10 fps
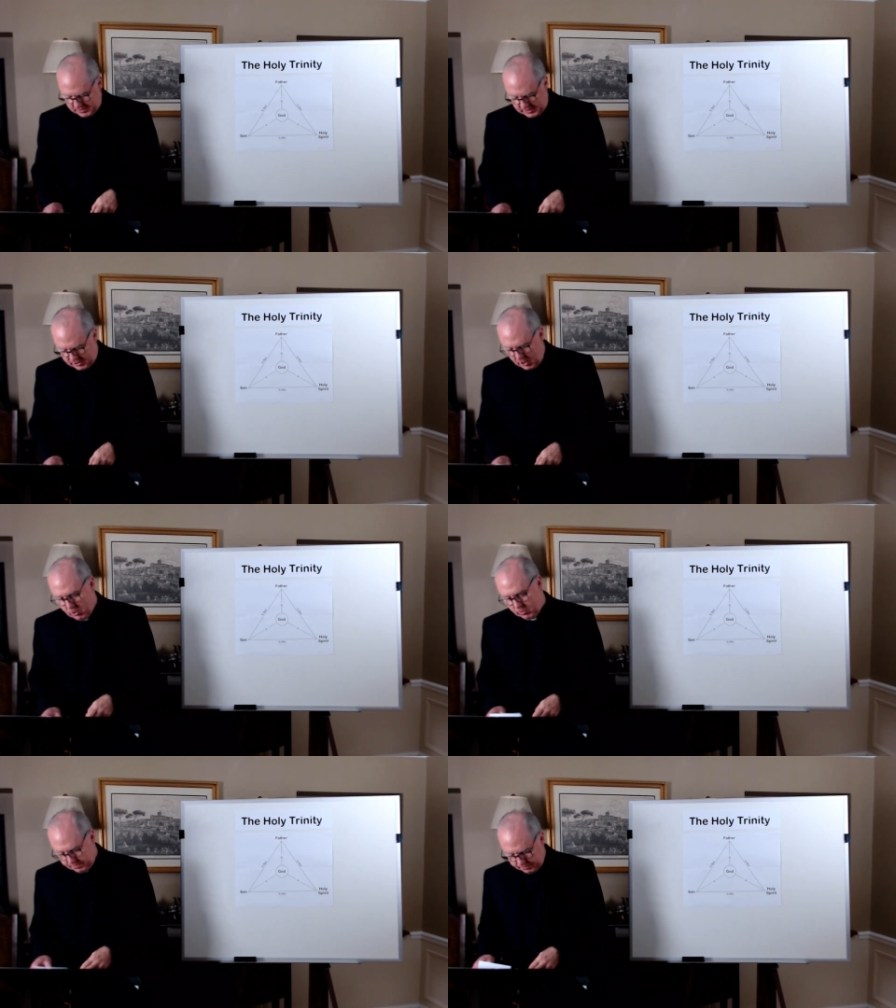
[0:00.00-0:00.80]

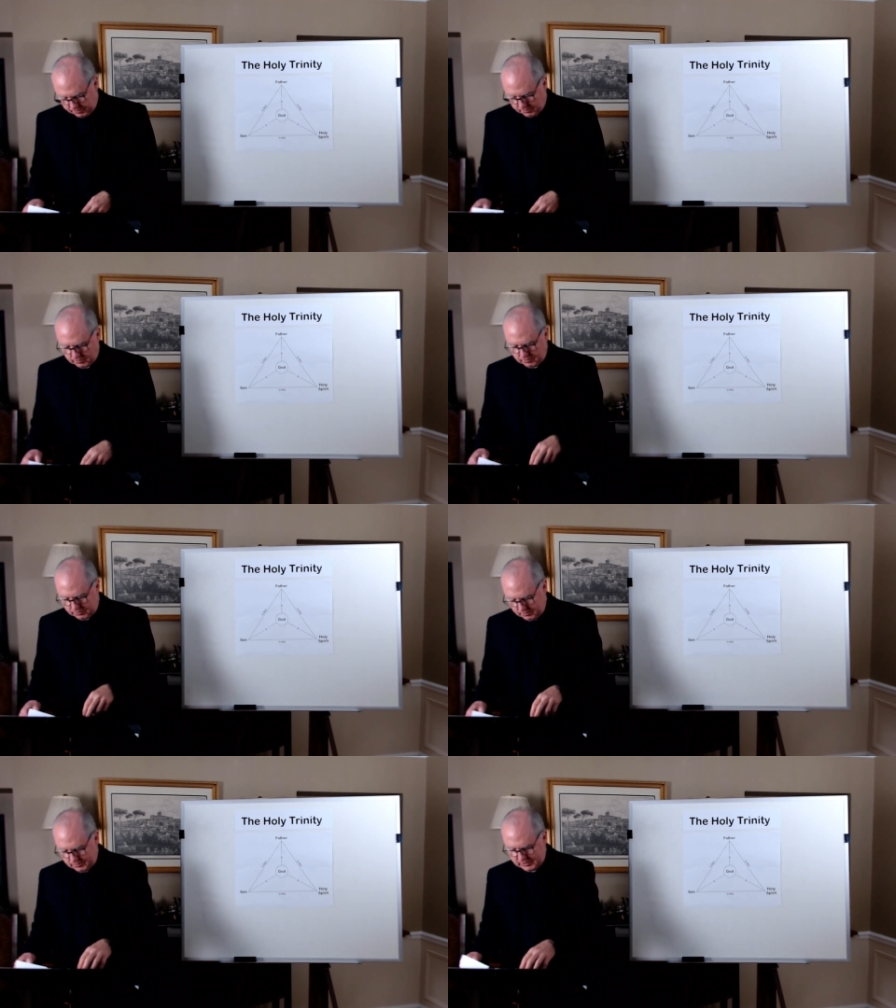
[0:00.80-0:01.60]
So,
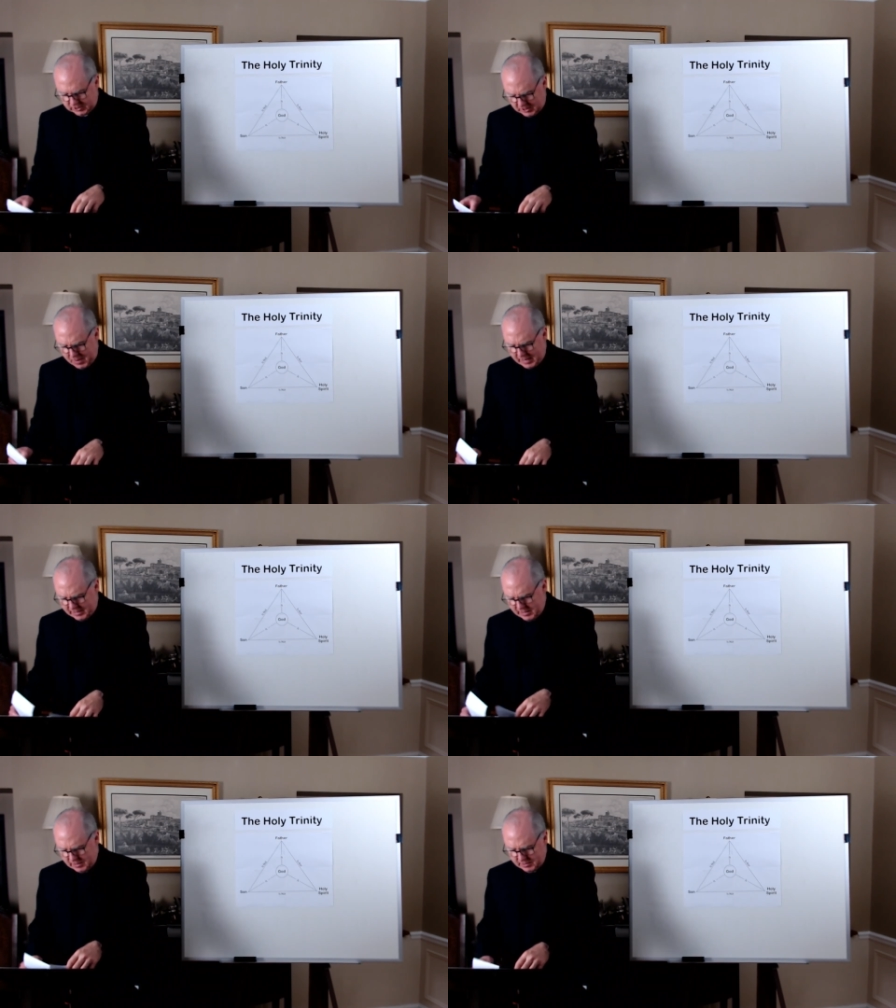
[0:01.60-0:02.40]
some
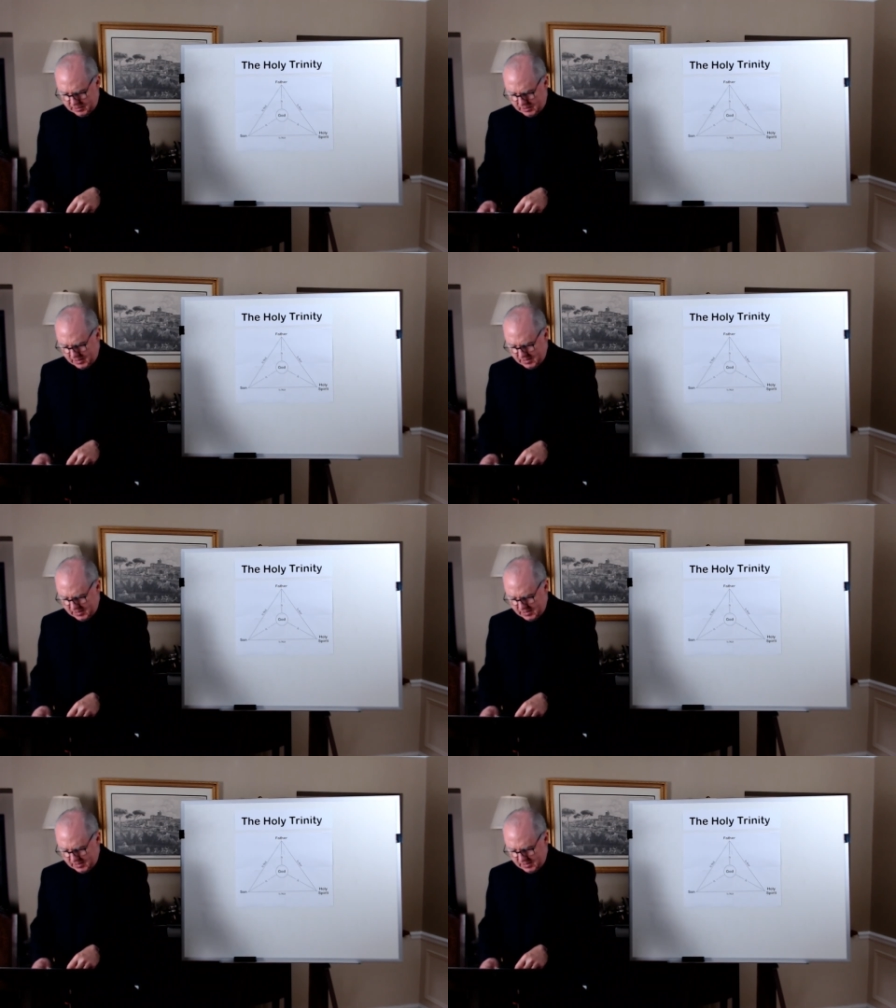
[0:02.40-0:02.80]
ideas.